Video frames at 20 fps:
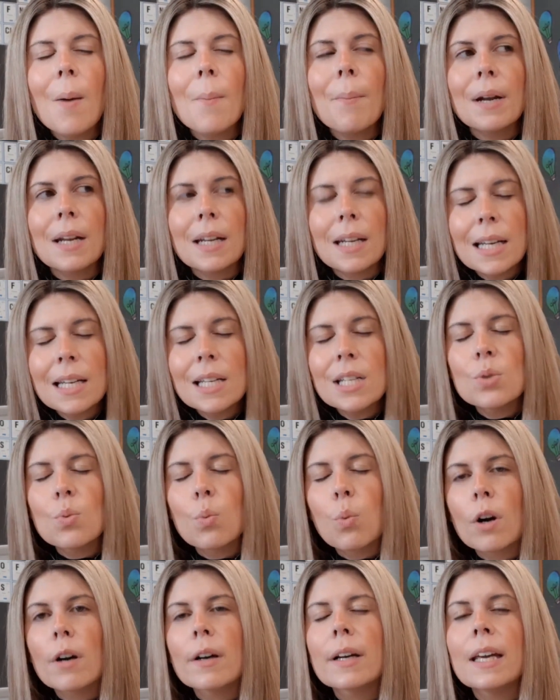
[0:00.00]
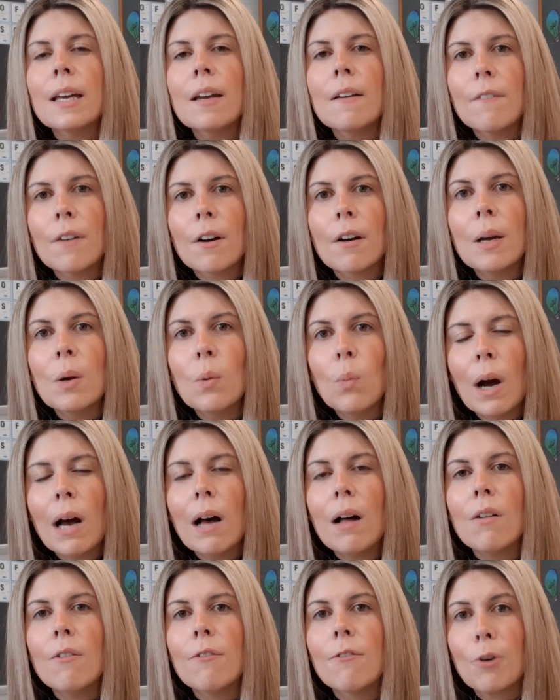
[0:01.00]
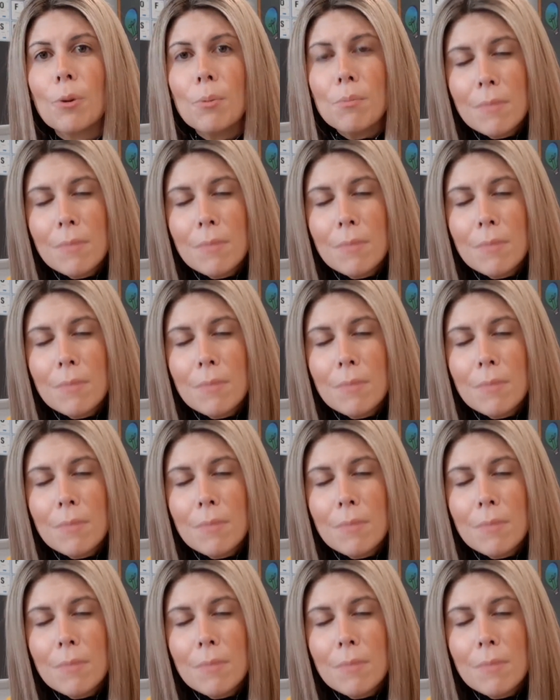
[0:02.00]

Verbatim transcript: but it is working very well for